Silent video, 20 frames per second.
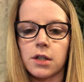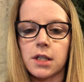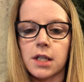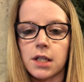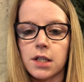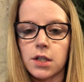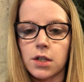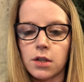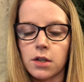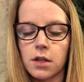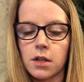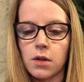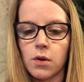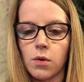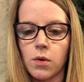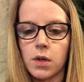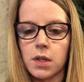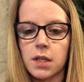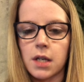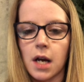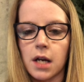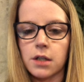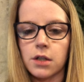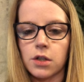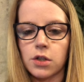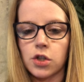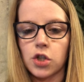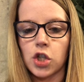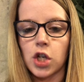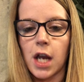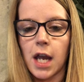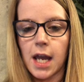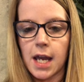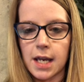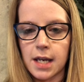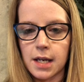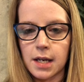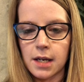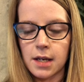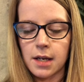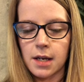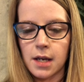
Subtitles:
Ditzler or Dr. Chang,